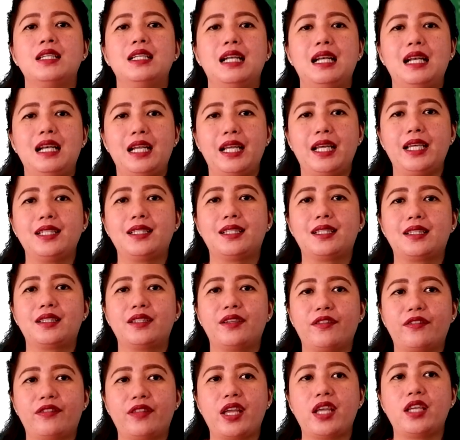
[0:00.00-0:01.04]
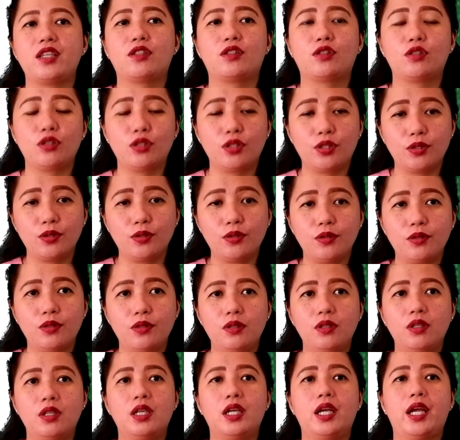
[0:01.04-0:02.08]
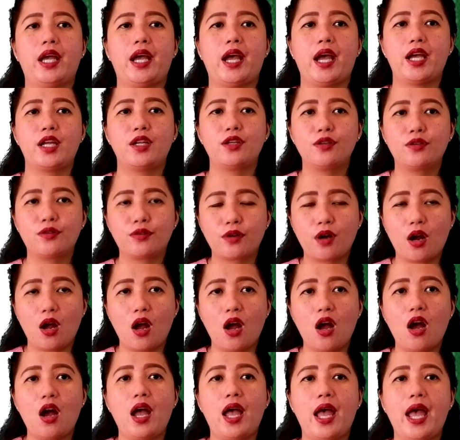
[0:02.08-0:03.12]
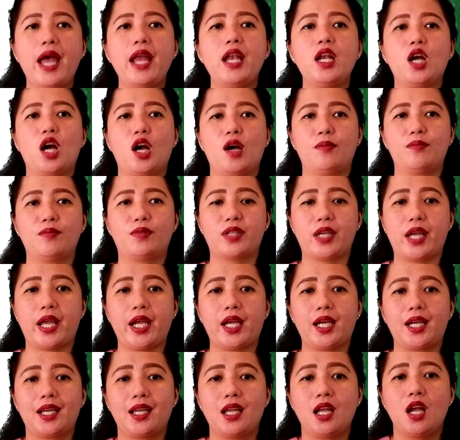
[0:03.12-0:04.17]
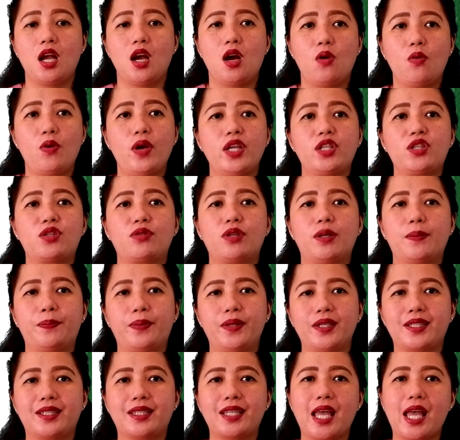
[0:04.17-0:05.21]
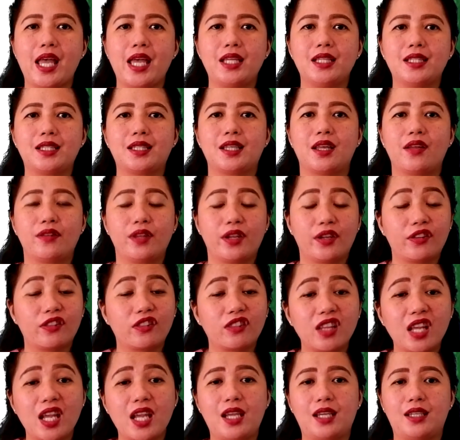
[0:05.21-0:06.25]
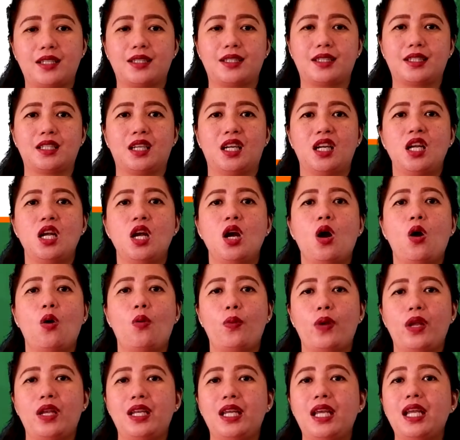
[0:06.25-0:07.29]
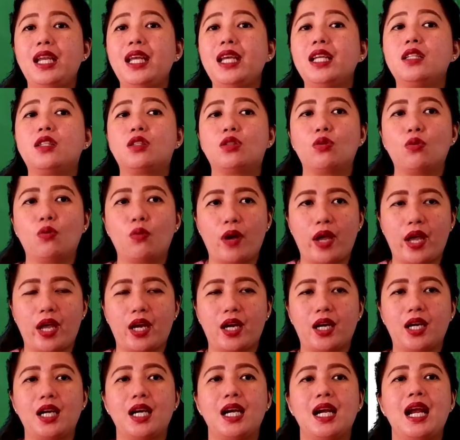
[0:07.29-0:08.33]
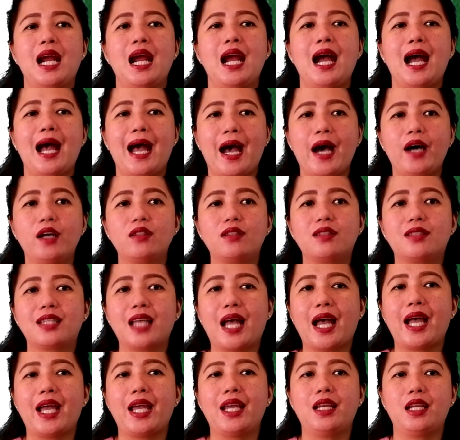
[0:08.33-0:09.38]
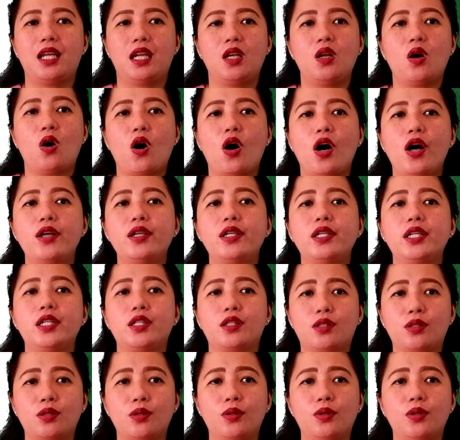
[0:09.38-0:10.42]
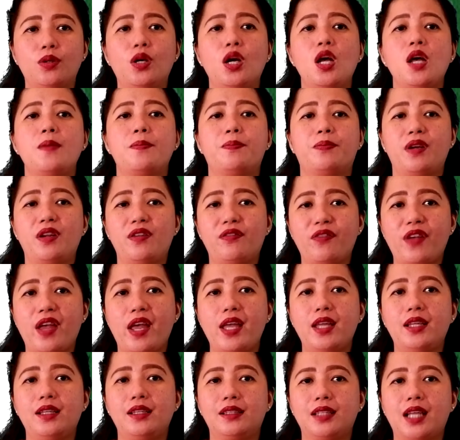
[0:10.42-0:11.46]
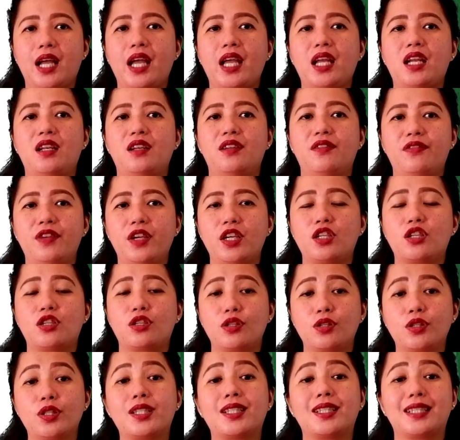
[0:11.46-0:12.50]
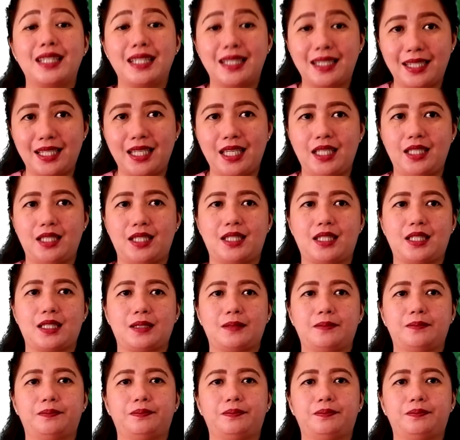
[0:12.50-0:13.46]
list the things to do and draw an object which represents the things we needed to wear outside in order to prevent the infectious disease.